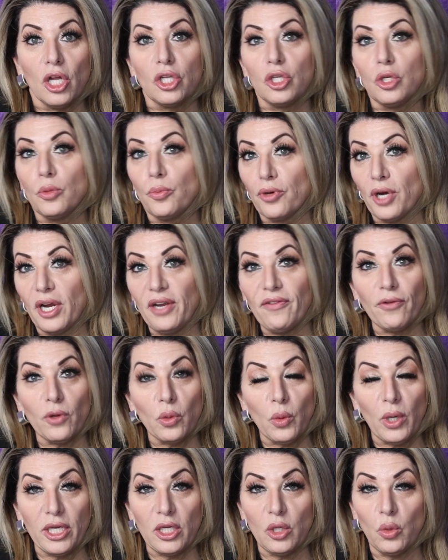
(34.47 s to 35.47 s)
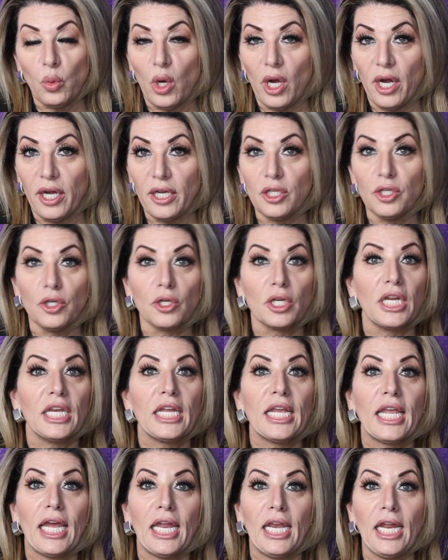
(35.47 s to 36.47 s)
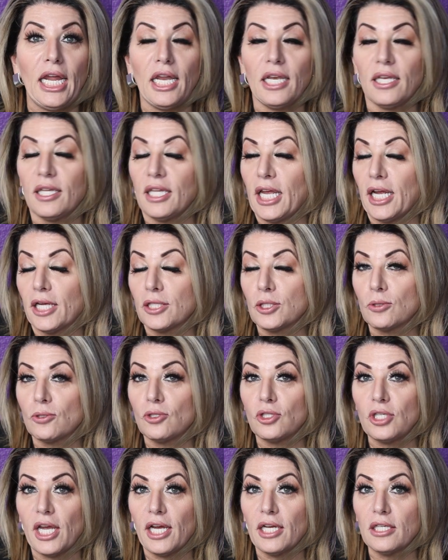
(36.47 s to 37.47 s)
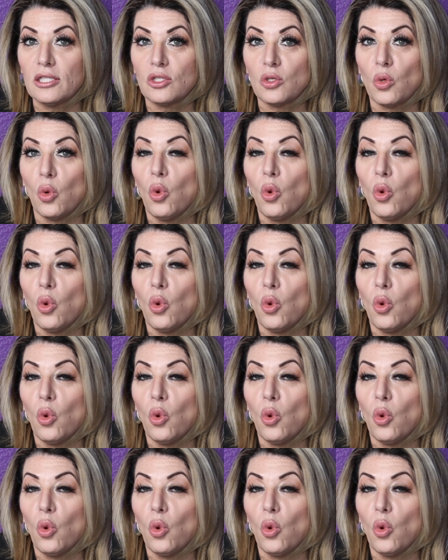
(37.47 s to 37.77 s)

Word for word: you pray for what you want, you're going to get it. The answer is yes.